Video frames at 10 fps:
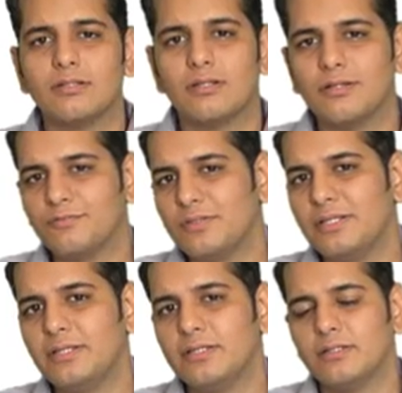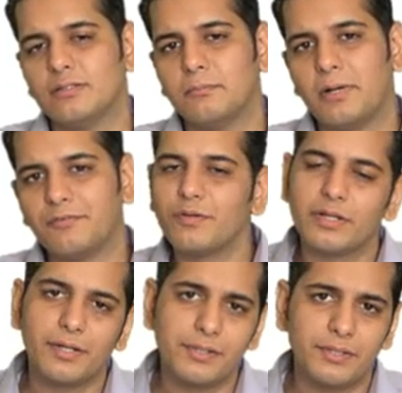roughly
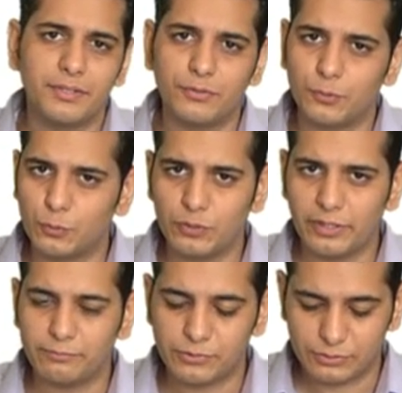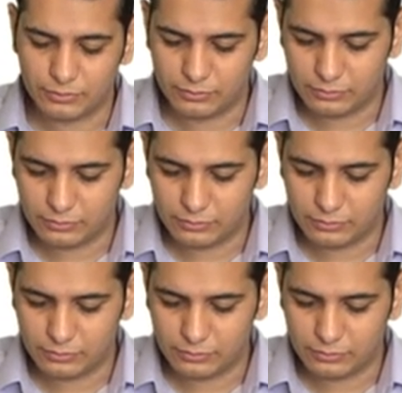bifurcated into two types.